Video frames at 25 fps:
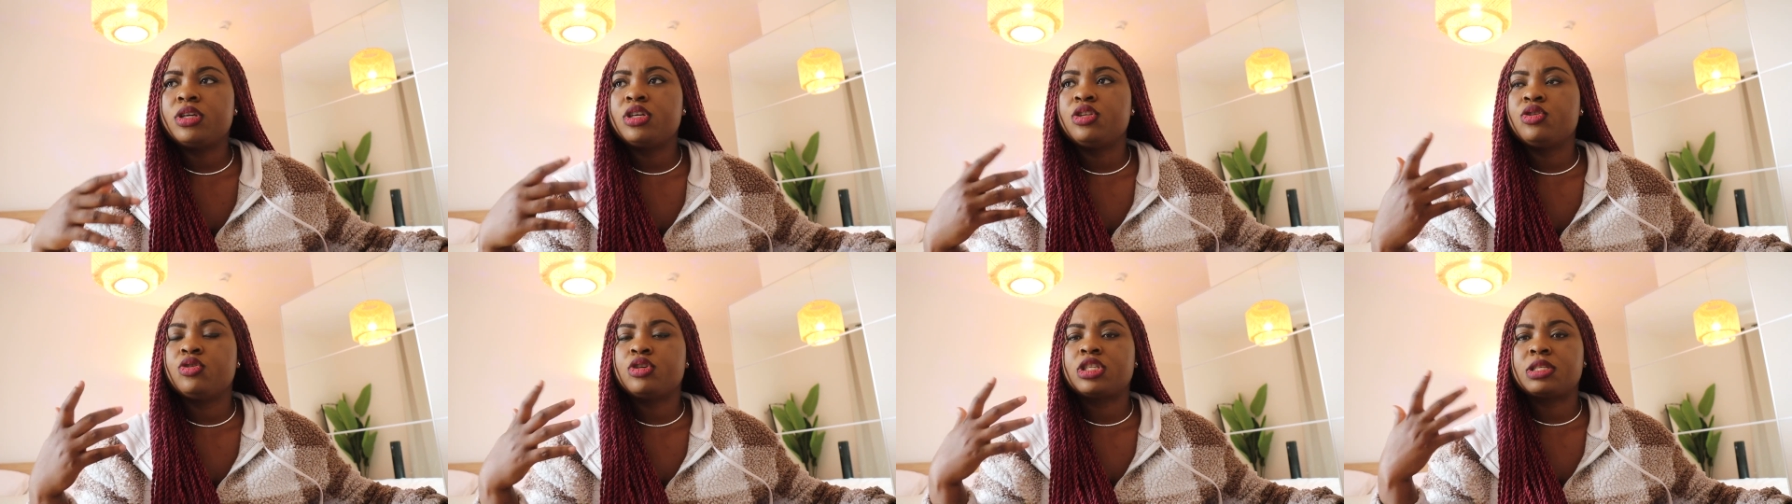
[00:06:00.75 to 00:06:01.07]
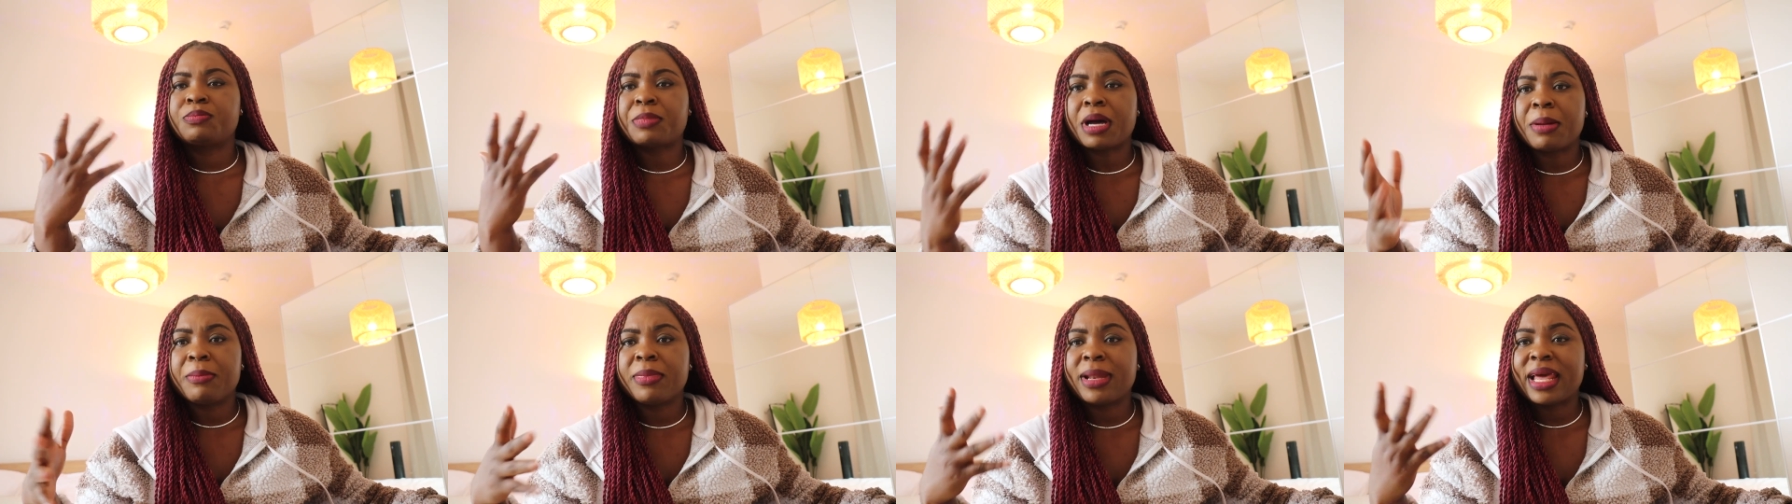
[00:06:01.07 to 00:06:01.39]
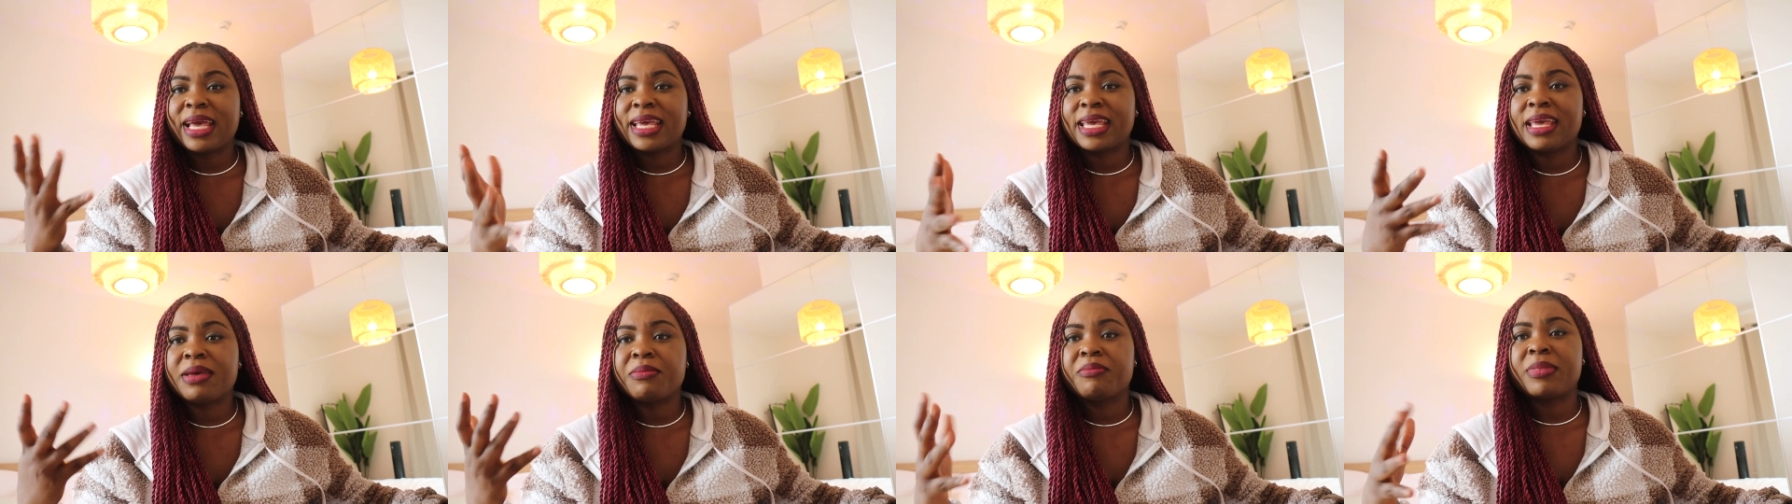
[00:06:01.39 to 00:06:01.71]
spam
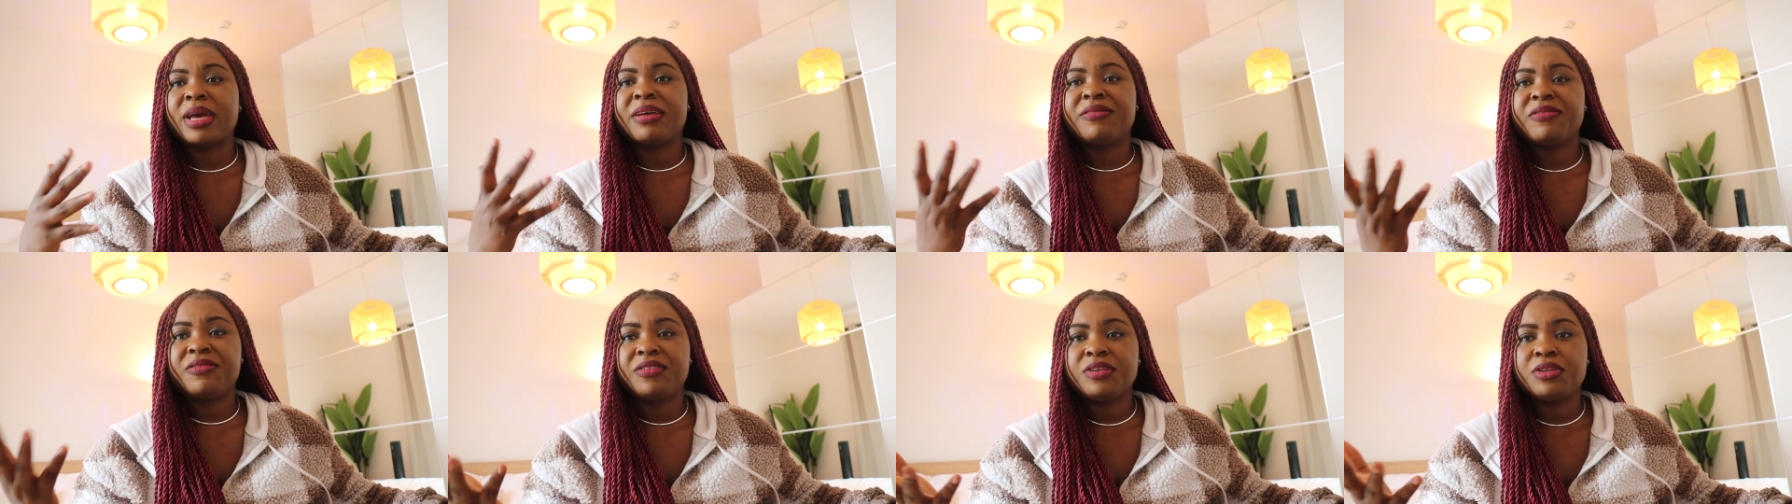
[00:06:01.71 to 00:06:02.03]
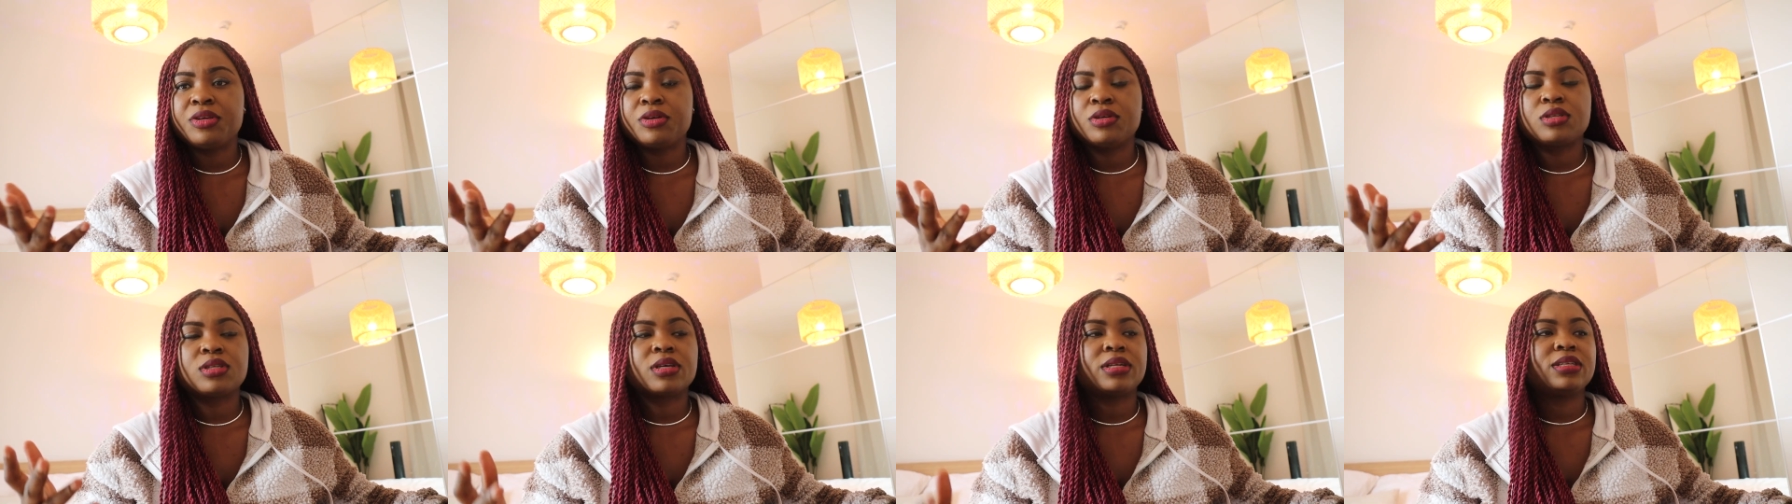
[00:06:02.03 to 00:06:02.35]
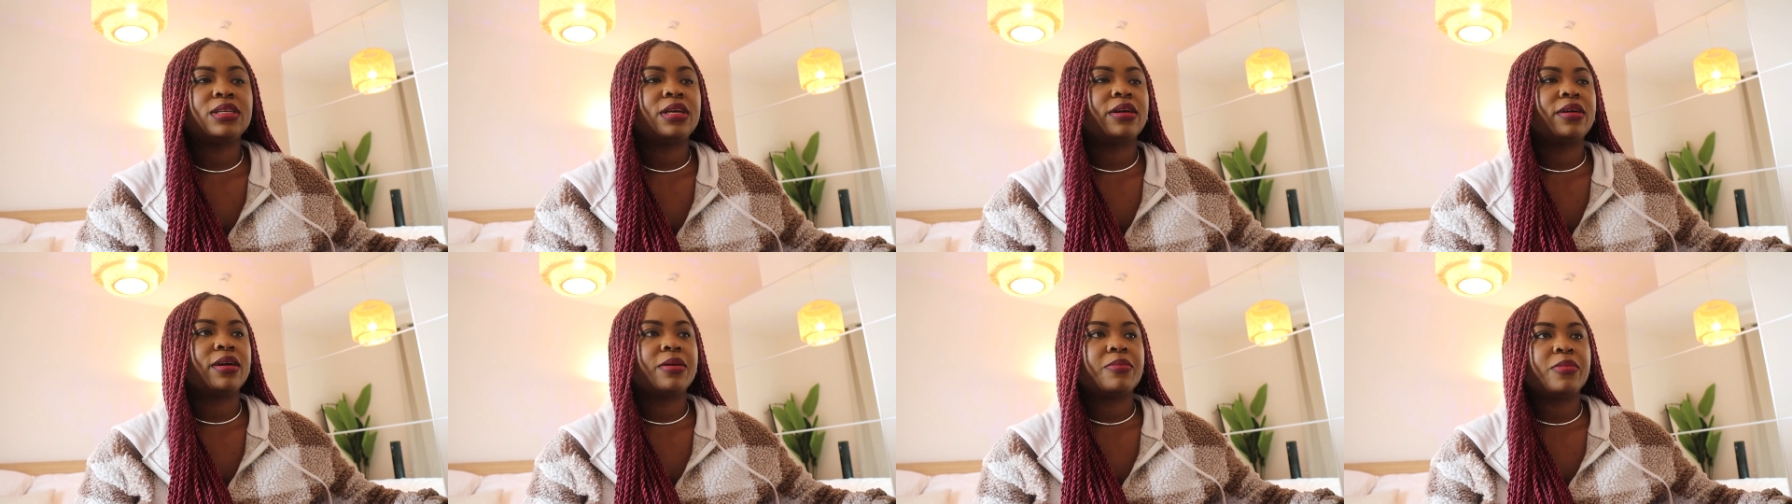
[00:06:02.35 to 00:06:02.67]
liking my videos and
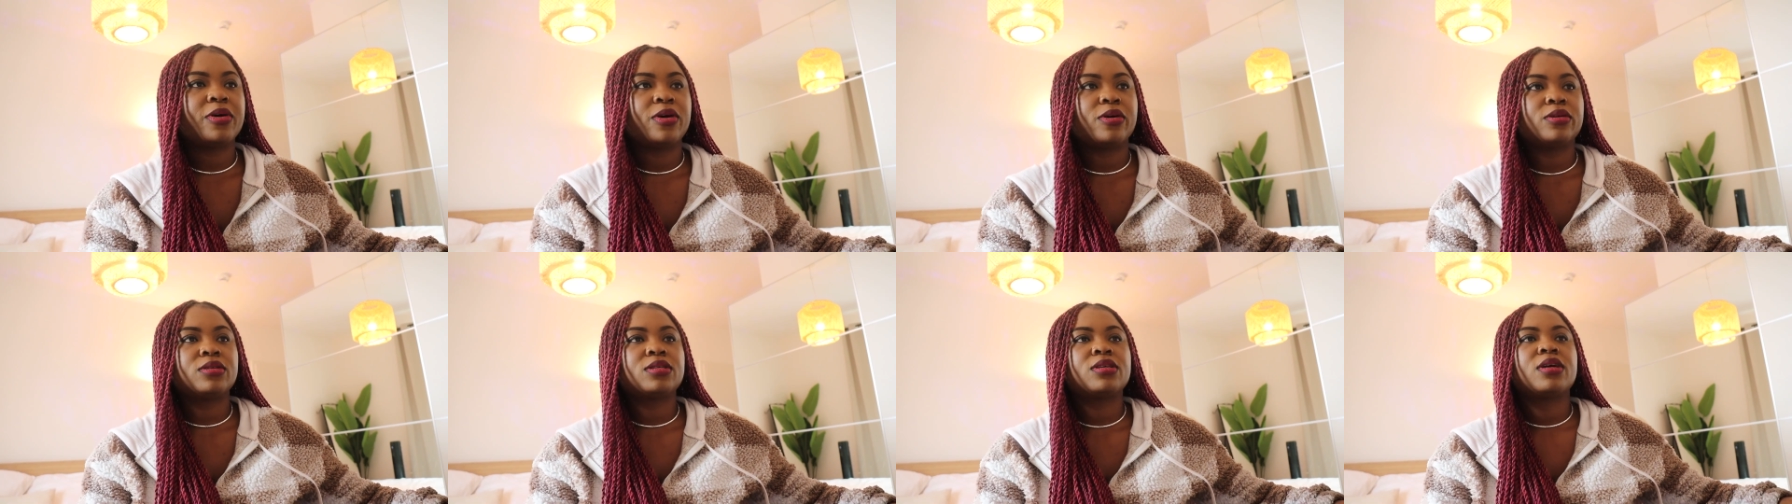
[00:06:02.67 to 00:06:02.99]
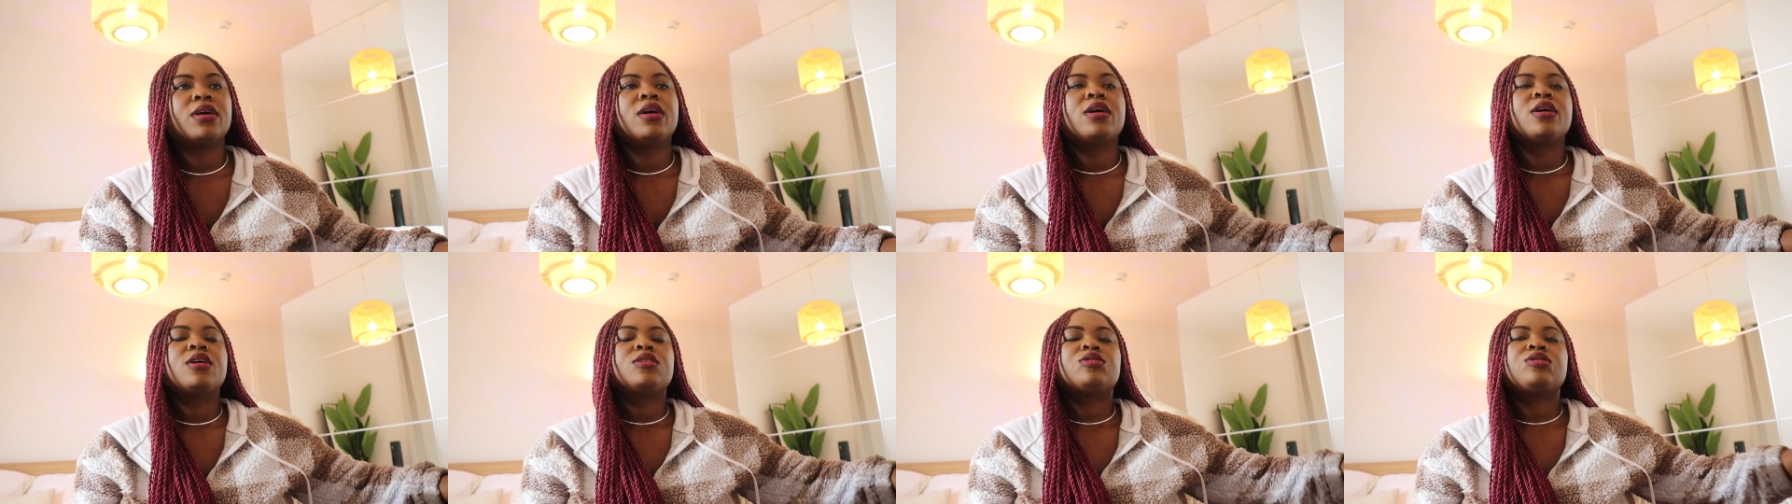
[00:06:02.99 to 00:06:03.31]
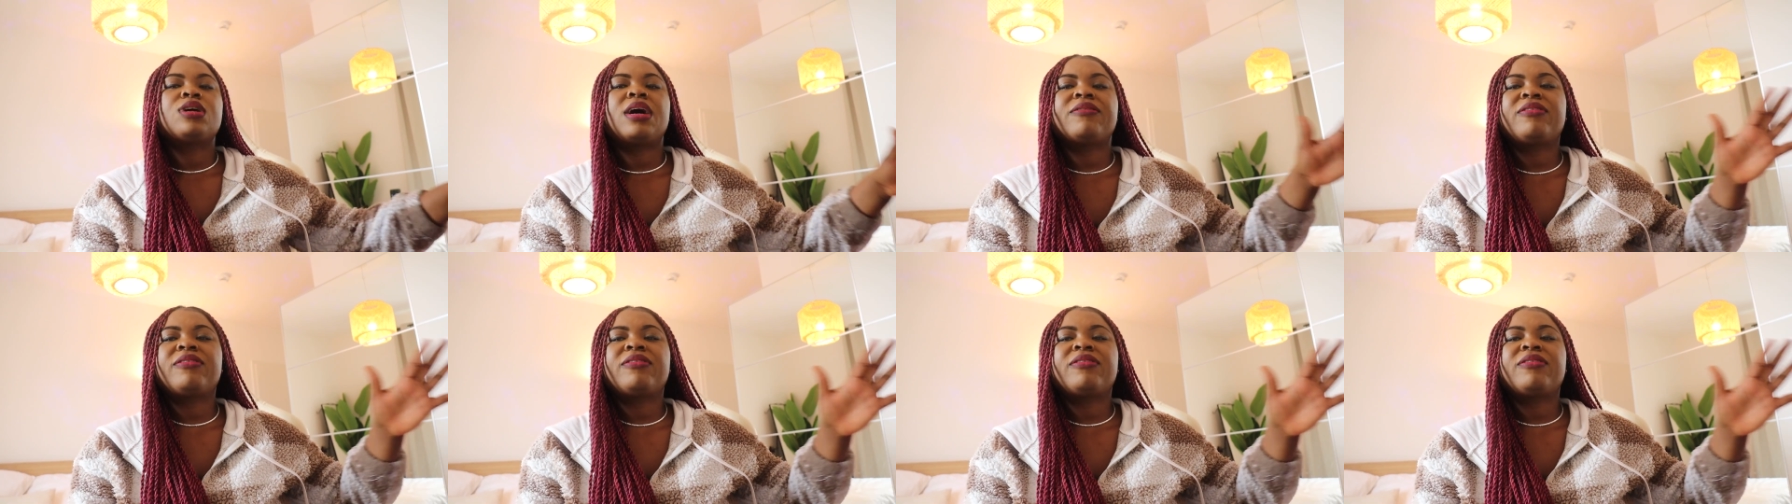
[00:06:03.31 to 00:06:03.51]
thereabouts? So